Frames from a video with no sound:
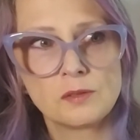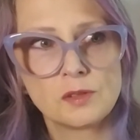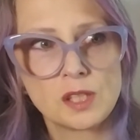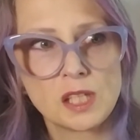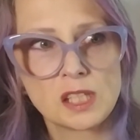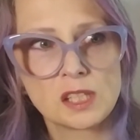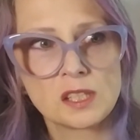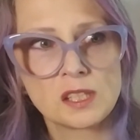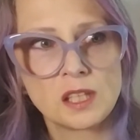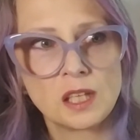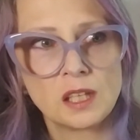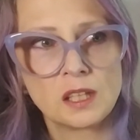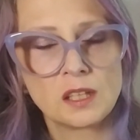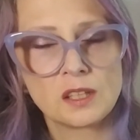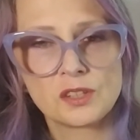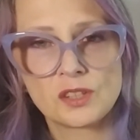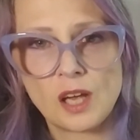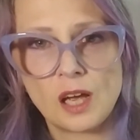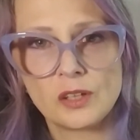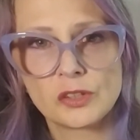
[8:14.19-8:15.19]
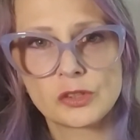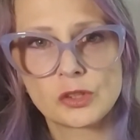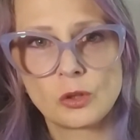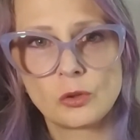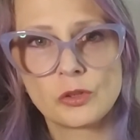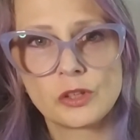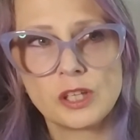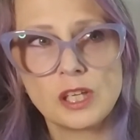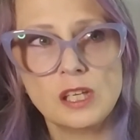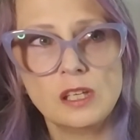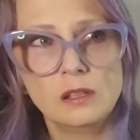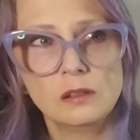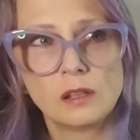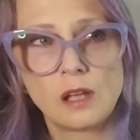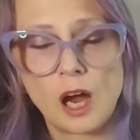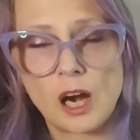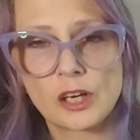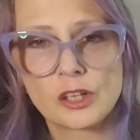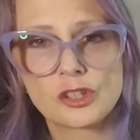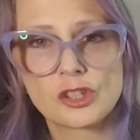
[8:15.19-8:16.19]
The skin is also the
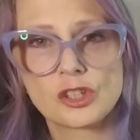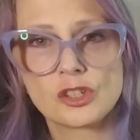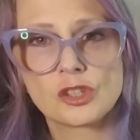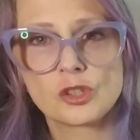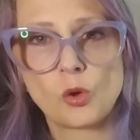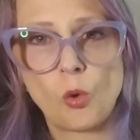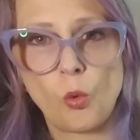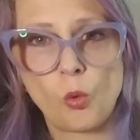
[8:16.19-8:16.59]
largest